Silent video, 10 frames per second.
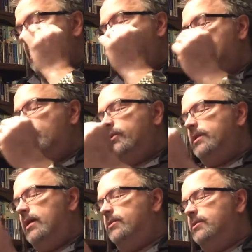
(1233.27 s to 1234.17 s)
I'm going
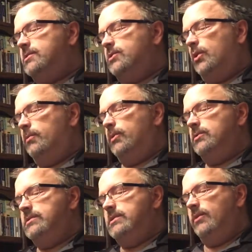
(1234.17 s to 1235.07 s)
down to the storeboat
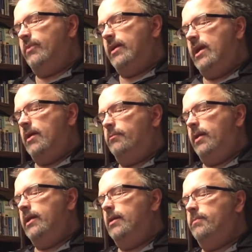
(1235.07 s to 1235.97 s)
and see if I can't
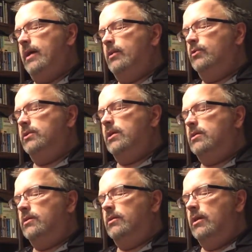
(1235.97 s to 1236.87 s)
paint up that old
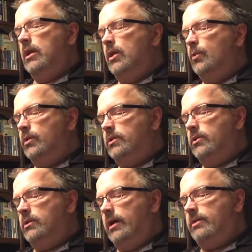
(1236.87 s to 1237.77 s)
eagle. Wouldn't
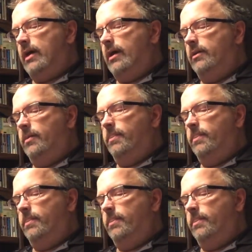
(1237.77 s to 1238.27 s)
you like that?